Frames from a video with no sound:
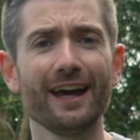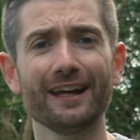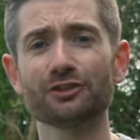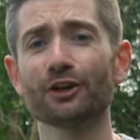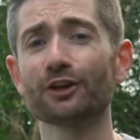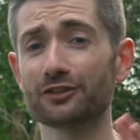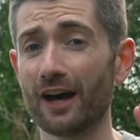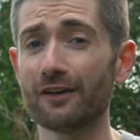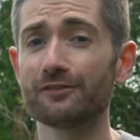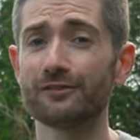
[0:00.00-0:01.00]
It took us
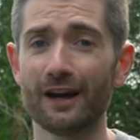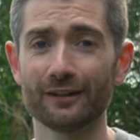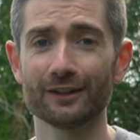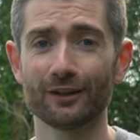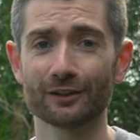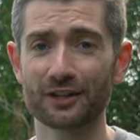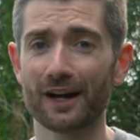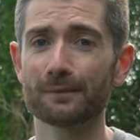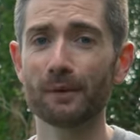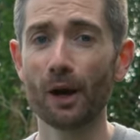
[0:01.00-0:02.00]
a very long
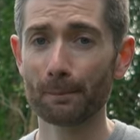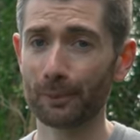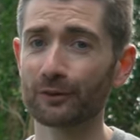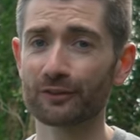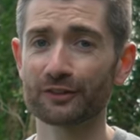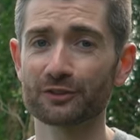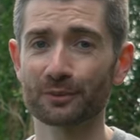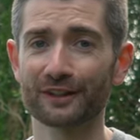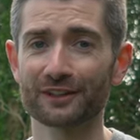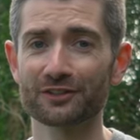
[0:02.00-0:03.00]
time, both of us
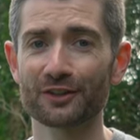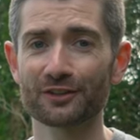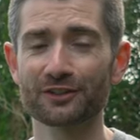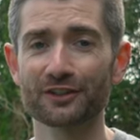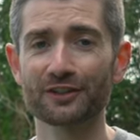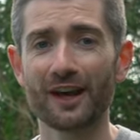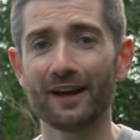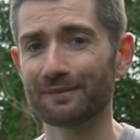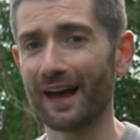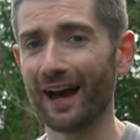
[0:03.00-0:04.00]
were exhausted,
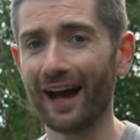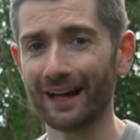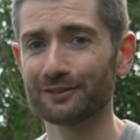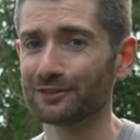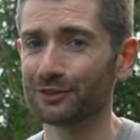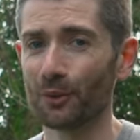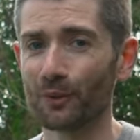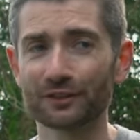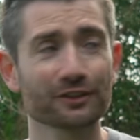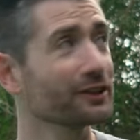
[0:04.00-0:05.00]
and no
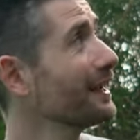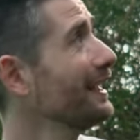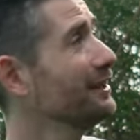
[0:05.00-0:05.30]
wonder.